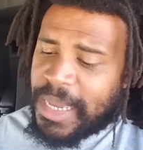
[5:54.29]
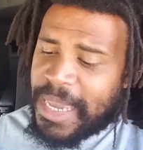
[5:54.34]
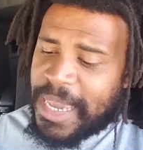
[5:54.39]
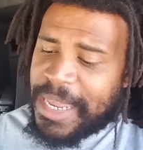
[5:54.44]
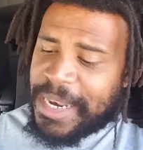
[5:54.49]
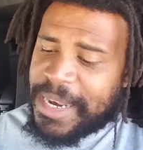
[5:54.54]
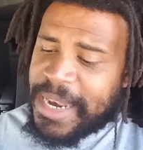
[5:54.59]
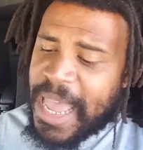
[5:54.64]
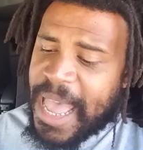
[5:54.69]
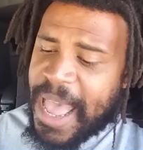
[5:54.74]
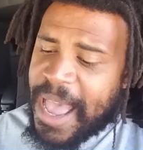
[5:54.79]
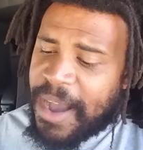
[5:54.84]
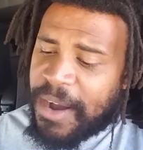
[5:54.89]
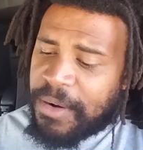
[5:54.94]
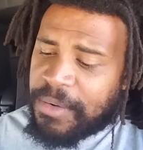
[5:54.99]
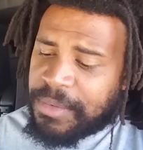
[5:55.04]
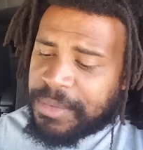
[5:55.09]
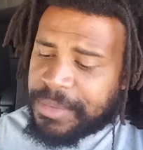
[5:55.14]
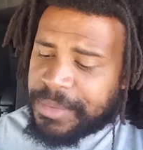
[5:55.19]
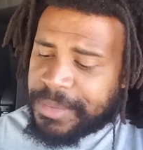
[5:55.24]
And
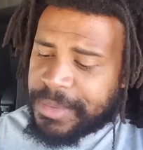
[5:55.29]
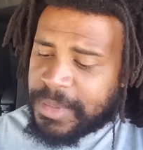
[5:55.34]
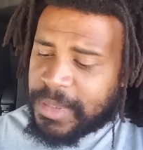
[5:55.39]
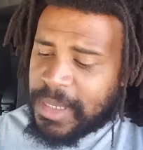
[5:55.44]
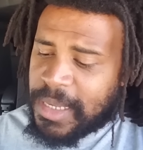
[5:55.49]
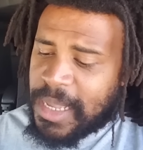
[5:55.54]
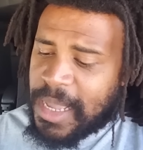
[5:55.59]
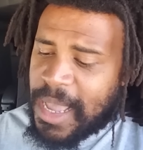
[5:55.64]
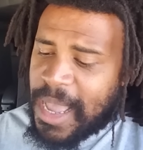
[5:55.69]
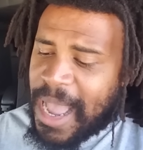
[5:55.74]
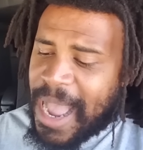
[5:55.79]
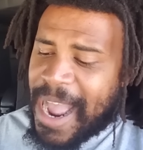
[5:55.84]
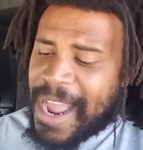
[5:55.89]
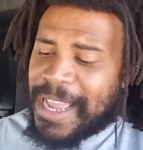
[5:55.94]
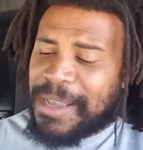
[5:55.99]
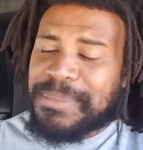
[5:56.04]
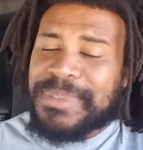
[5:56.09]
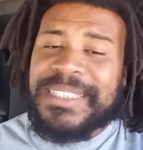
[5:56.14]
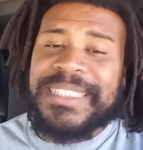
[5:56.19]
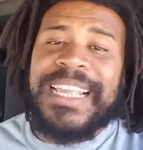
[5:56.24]
now I
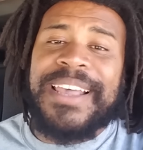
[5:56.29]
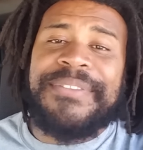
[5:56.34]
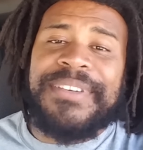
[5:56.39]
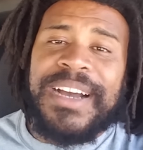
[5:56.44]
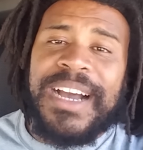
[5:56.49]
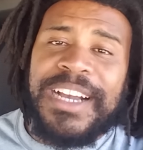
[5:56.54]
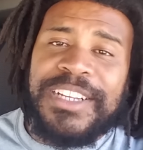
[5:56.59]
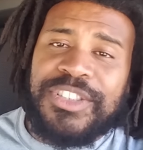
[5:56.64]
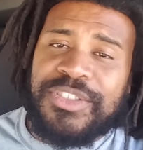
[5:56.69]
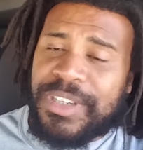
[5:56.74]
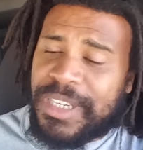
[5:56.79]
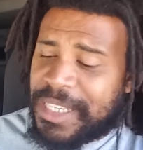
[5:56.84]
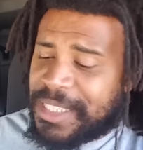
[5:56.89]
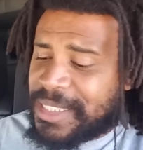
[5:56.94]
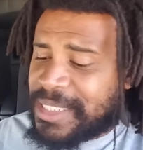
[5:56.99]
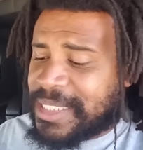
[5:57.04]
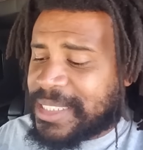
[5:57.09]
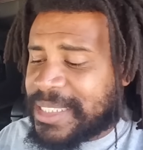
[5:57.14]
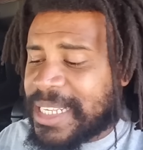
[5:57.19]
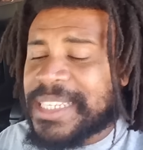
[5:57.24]
am
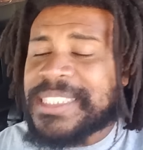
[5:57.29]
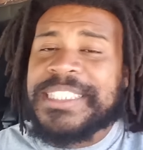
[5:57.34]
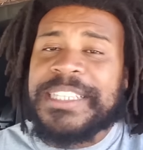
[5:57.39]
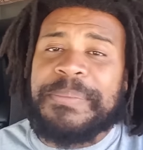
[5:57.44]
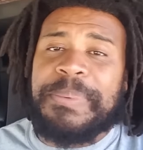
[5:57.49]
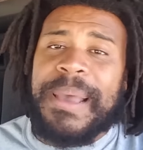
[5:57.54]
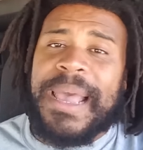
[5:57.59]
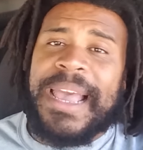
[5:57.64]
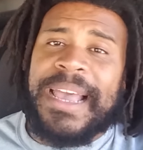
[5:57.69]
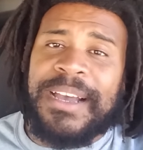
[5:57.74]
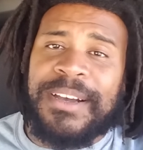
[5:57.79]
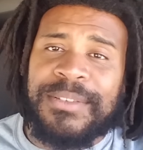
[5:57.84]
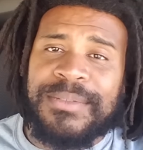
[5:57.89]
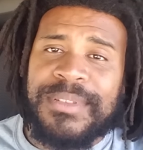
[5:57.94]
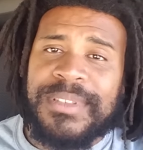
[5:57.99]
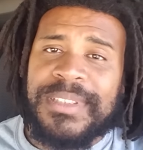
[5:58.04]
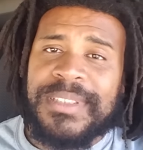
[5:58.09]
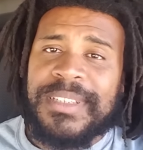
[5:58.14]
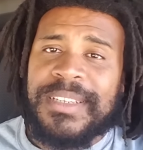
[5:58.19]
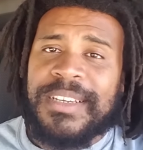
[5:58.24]
760
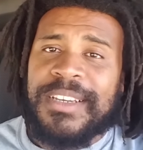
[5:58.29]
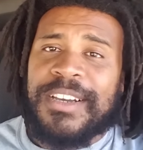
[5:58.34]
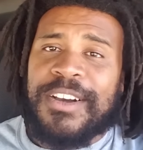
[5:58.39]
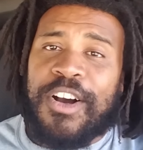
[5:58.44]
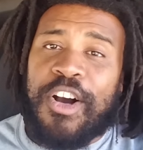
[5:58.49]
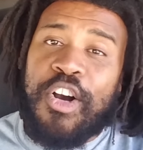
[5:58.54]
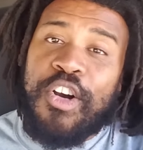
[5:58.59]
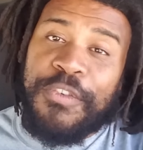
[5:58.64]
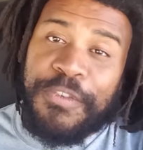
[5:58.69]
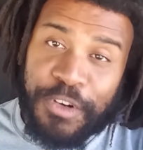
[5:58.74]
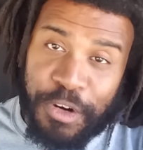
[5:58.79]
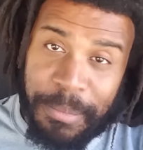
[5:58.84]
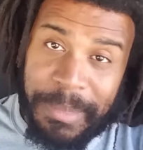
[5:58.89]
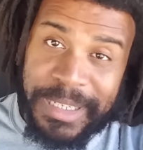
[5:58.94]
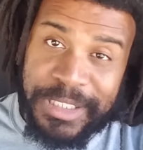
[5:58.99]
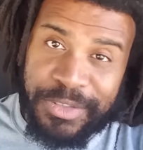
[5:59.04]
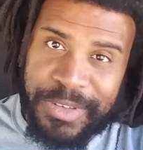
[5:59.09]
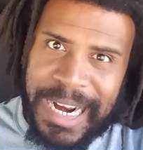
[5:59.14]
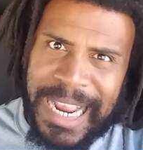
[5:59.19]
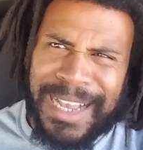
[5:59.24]
pounds over on
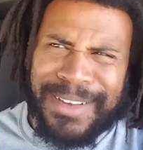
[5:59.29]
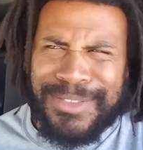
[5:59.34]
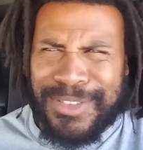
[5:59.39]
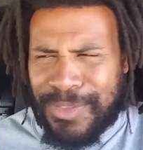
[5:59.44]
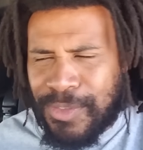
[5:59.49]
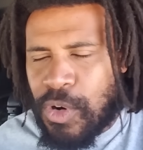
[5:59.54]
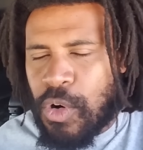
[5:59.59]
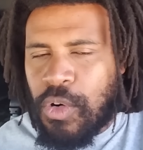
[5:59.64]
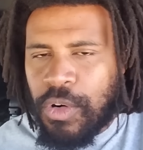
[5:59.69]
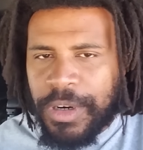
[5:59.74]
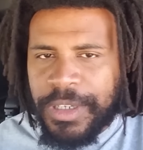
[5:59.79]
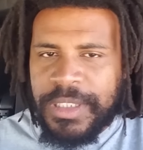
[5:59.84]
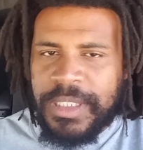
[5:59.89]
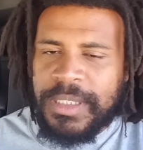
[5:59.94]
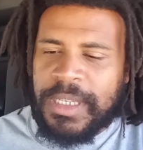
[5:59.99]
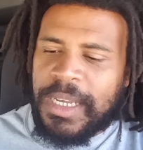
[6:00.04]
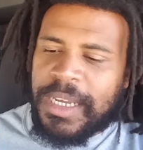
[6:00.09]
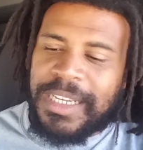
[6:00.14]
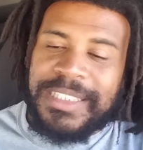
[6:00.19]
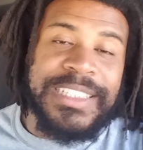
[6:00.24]
my drives, of course,
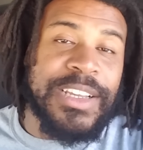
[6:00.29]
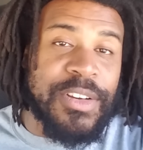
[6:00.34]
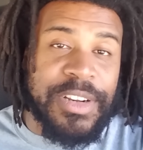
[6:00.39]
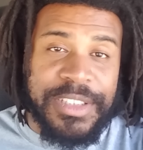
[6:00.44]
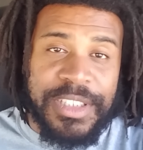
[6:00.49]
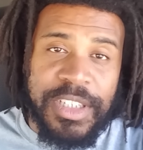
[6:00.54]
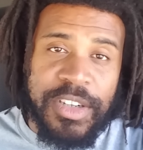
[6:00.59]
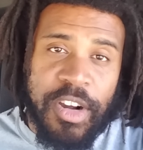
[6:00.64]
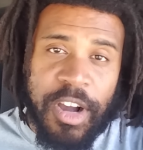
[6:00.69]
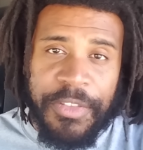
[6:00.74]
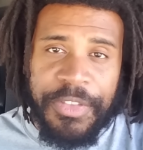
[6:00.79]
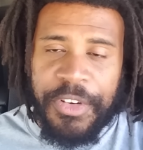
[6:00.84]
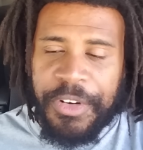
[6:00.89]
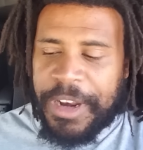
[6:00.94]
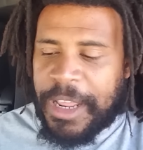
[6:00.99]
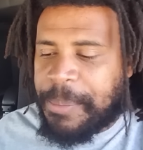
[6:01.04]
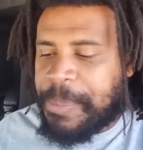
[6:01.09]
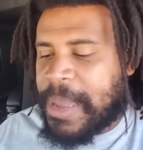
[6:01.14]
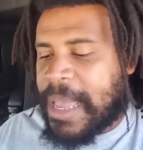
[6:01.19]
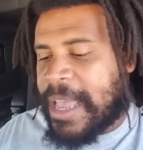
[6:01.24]
because they only took off
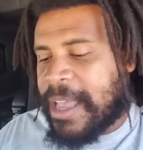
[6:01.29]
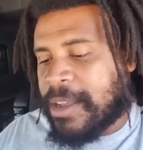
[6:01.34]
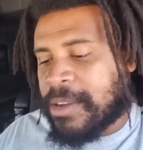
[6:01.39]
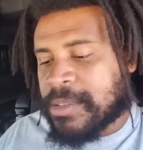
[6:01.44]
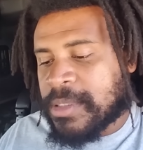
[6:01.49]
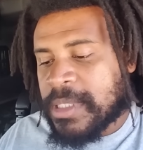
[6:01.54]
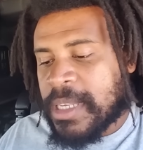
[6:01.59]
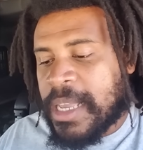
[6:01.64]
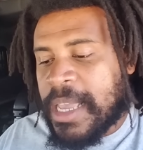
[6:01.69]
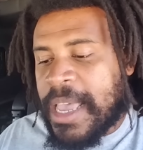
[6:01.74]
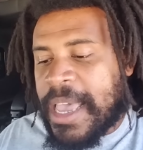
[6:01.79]
38 pounds.